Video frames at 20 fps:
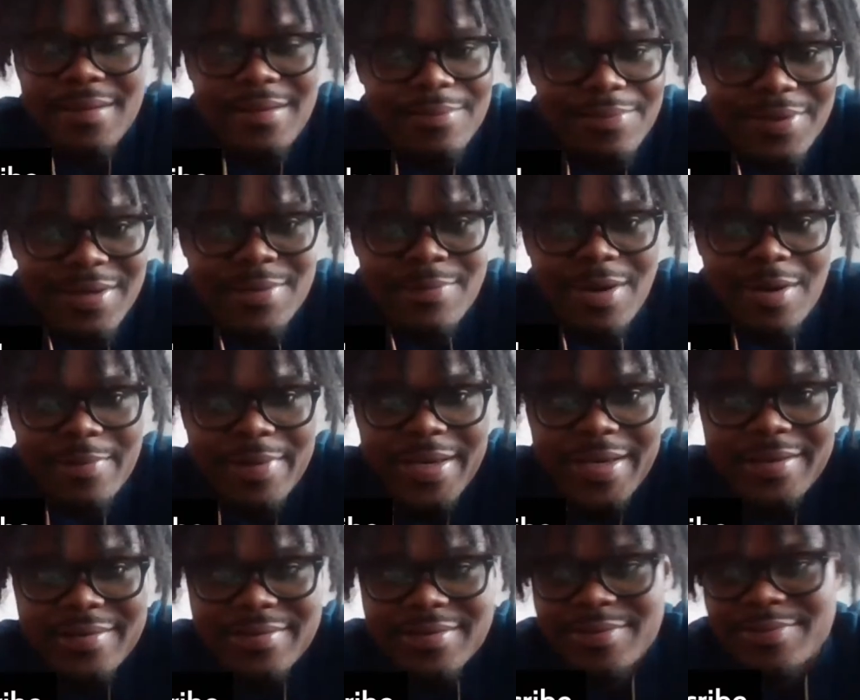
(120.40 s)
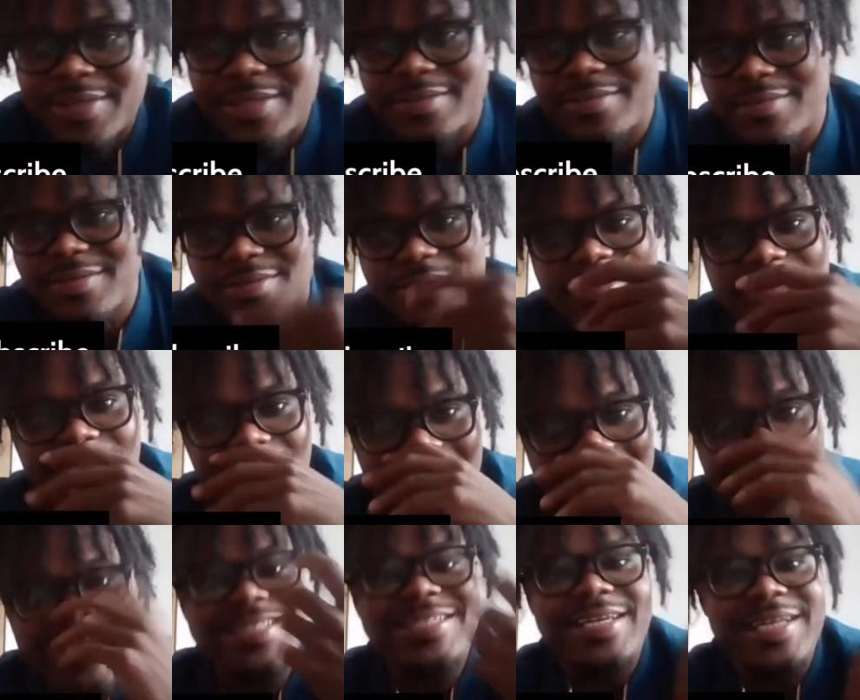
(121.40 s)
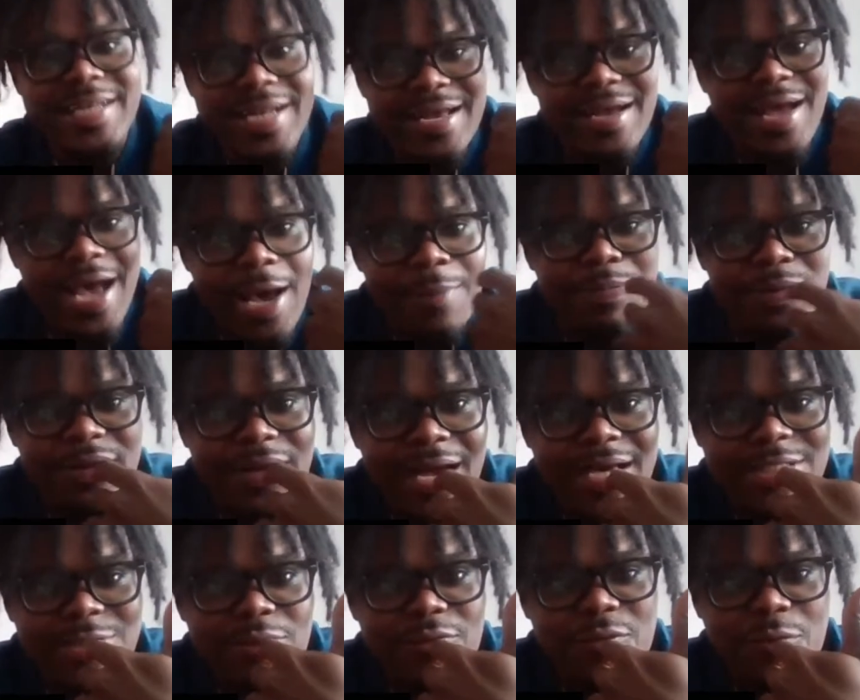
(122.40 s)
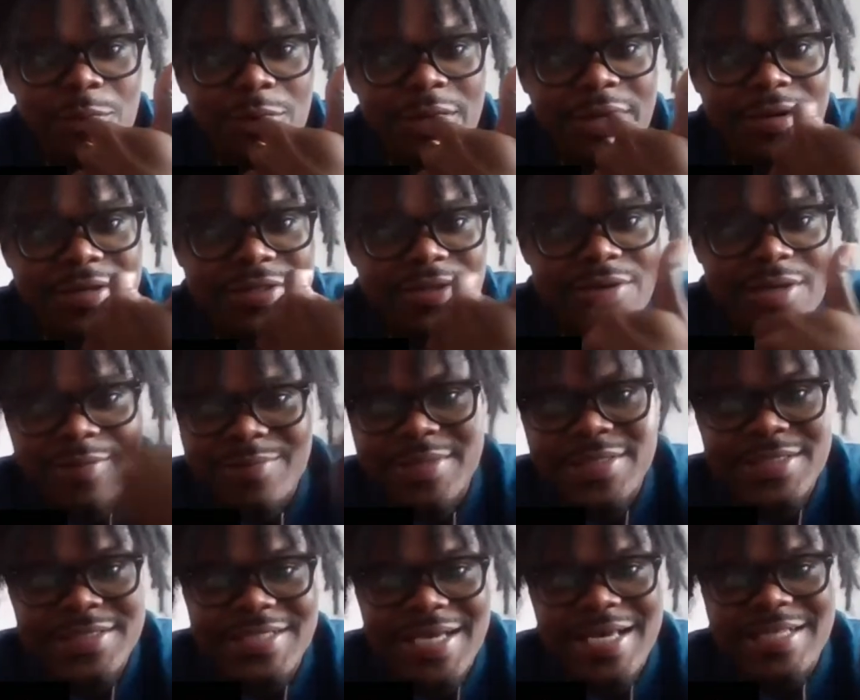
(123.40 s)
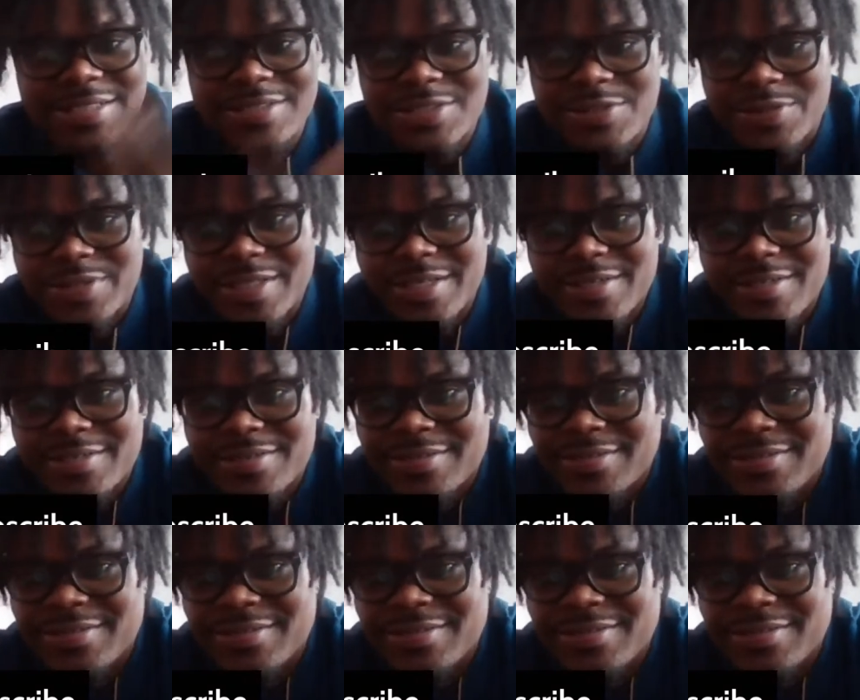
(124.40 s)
But come on, man. I mean, I did it. I played high school football in Arizona. I mean, these guys can do it.